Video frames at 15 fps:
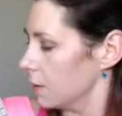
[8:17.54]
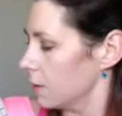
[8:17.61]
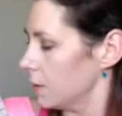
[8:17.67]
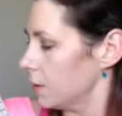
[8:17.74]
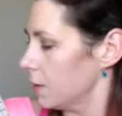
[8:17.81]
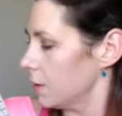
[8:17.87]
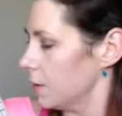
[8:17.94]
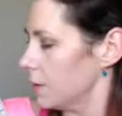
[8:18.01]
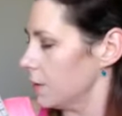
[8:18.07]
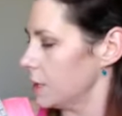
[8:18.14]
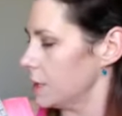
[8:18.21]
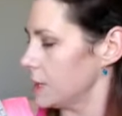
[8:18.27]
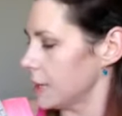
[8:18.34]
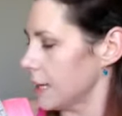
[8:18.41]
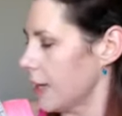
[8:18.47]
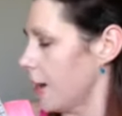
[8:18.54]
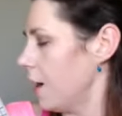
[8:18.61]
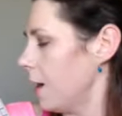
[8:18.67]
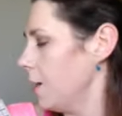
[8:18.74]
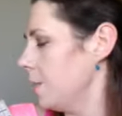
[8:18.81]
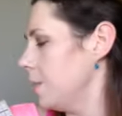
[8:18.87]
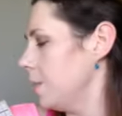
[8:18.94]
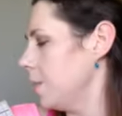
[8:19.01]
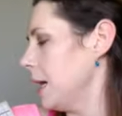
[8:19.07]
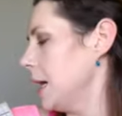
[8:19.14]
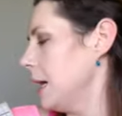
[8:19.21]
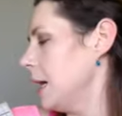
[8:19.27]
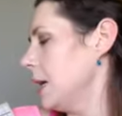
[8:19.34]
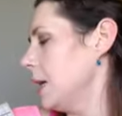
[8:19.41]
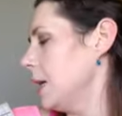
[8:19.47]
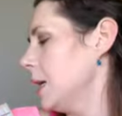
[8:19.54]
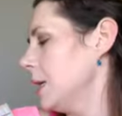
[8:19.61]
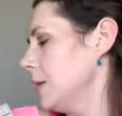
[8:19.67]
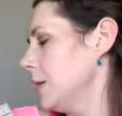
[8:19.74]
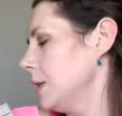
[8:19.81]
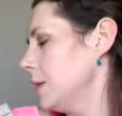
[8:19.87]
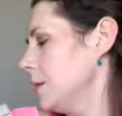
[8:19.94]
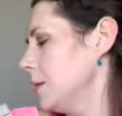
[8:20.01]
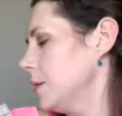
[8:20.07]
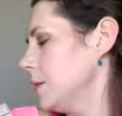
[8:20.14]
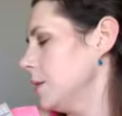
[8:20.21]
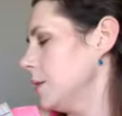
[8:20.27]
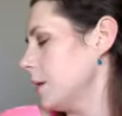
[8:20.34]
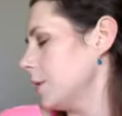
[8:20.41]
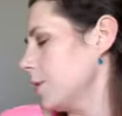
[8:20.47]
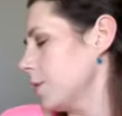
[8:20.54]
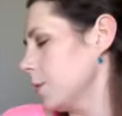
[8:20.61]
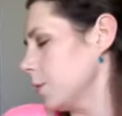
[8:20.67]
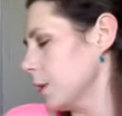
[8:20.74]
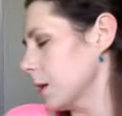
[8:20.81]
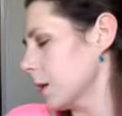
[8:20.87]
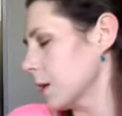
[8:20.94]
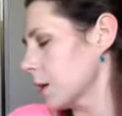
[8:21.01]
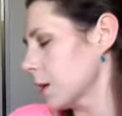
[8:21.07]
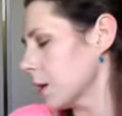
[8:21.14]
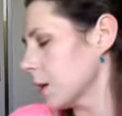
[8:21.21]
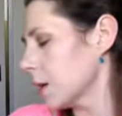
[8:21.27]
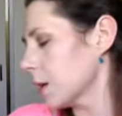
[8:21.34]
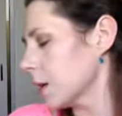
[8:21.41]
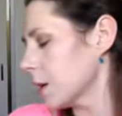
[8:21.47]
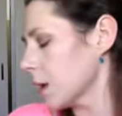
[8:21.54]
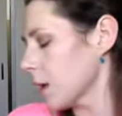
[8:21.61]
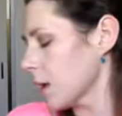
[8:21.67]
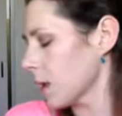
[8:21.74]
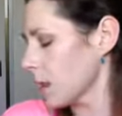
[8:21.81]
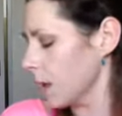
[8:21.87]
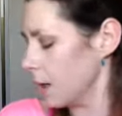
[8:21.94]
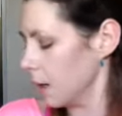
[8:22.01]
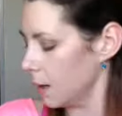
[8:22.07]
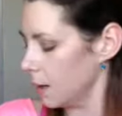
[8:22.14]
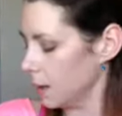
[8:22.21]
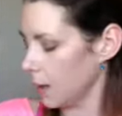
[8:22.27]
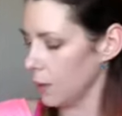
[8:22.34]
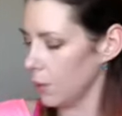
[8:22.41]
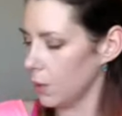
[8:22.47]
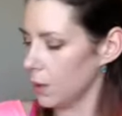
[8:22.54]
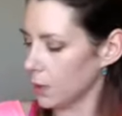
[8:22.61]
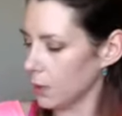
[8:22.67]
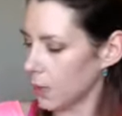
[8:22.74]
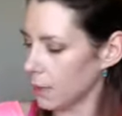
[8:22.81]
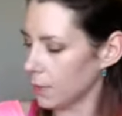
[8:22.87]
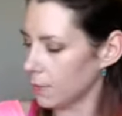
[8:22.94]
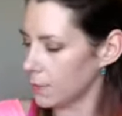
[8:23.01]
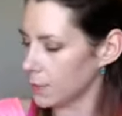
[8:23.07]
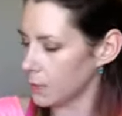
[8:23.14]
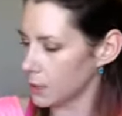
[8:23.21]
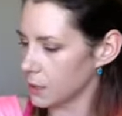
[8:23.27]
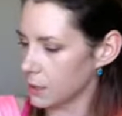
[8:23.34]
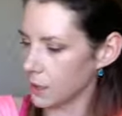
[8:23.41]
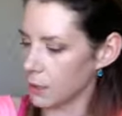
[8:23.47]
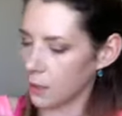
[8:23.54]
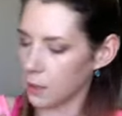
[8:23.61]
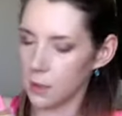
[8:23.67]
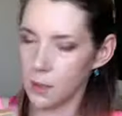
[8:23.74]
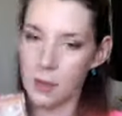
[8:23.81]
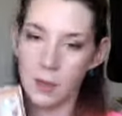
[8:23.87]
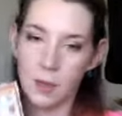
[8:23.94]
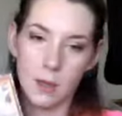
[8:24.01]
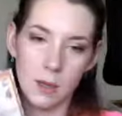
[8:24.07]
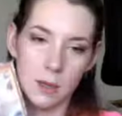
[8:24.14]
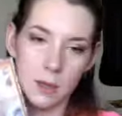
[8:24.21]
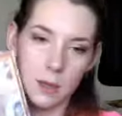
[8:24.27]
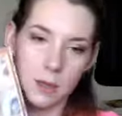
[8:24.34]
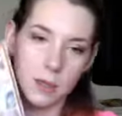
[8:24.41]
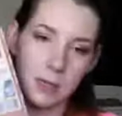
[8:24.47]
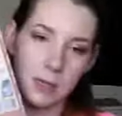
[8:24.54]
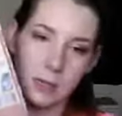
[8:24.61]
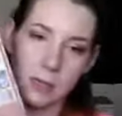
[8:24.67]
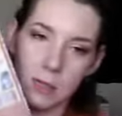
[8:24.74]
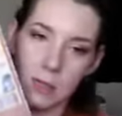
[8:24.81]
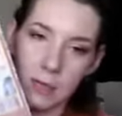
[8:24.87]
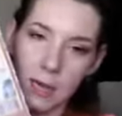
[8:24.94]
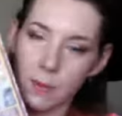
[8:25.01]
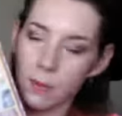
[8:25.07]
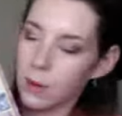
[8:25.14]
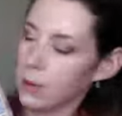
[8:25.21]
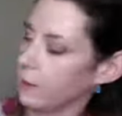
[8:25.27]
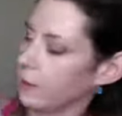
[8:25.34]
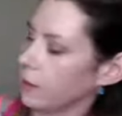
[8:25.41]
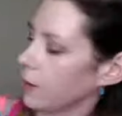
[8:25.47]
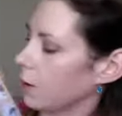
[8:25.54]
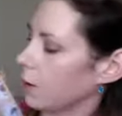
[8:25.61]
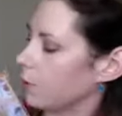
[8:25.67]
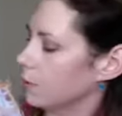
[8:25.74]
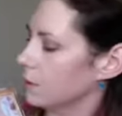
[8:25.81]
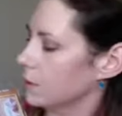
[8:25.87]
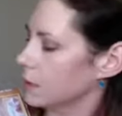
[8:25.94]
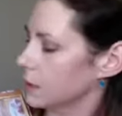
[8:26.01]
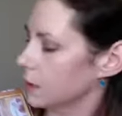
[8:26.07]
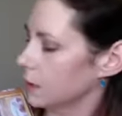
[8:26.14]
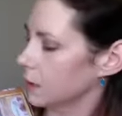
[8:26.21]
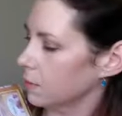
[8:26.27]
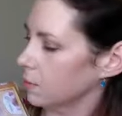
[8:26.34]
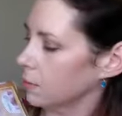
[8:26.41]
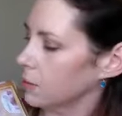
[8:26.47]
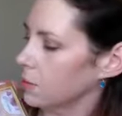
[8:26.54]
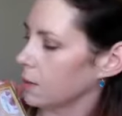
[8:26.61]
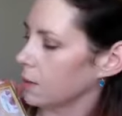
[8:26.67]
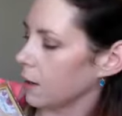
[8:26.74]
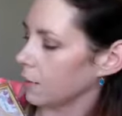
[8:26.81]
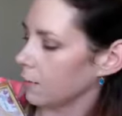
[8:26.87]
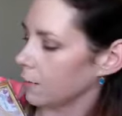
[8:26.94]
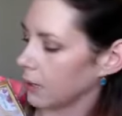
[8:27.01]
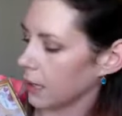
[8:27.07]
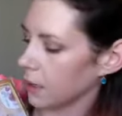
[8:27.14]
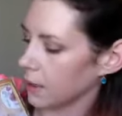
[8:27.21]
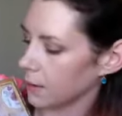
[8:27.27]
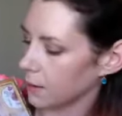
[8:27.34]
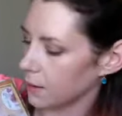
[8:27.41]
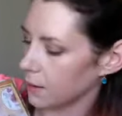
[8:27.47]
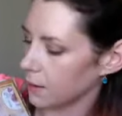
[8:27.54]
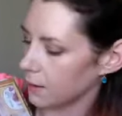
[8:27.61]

Gorgeous album, hon. You do wonderful work. I want to come just to get one of your albums. We'll do an album together.